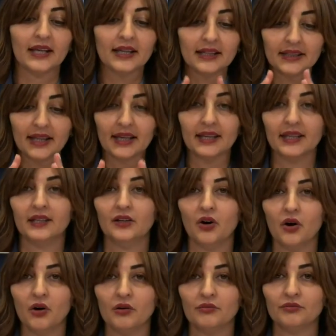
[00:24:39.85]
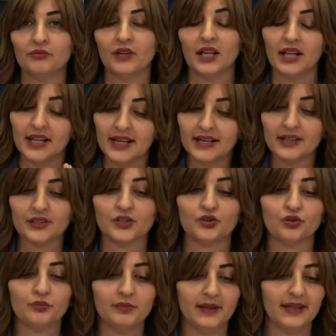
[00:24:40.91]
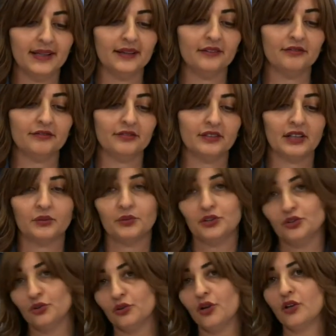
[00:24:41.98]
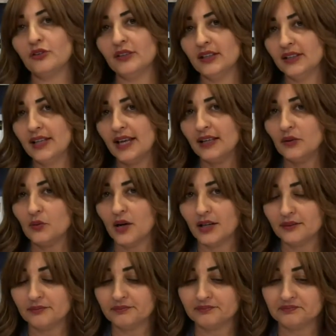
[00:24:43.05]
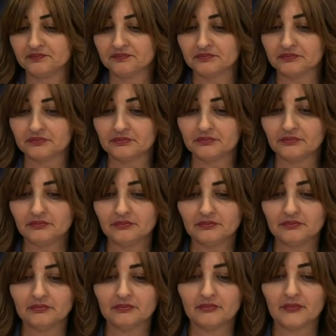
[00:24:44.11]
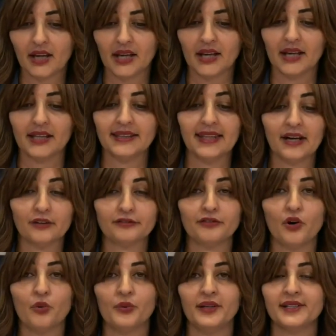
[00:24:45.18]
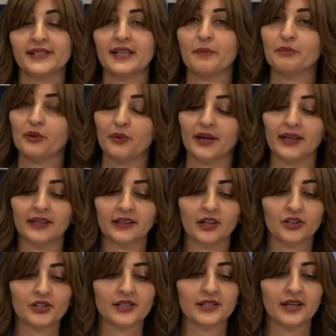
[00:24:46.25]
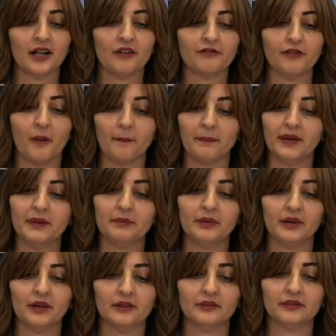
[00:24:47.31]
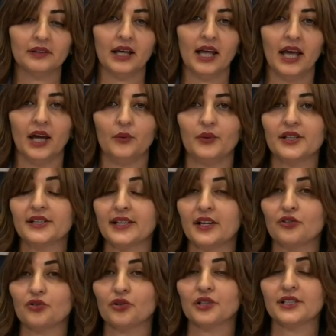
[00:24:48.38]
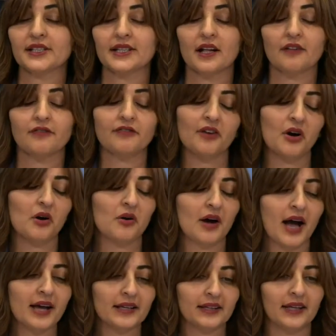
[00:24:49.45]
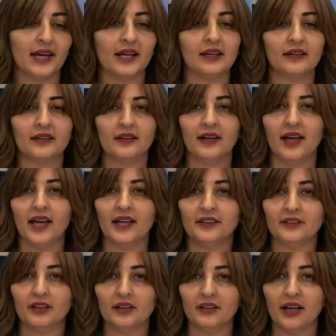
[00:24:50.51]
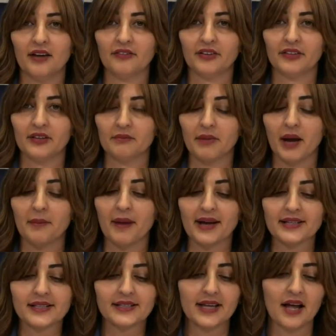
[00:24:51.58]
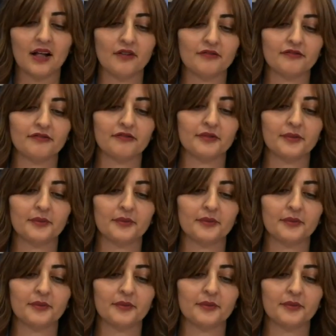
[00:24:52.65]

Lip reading: The ego led us to believe that we do not need anyone, and therefore we separating ourselves from people, and we're saying to ourselves, oh, I can handle everything by myself,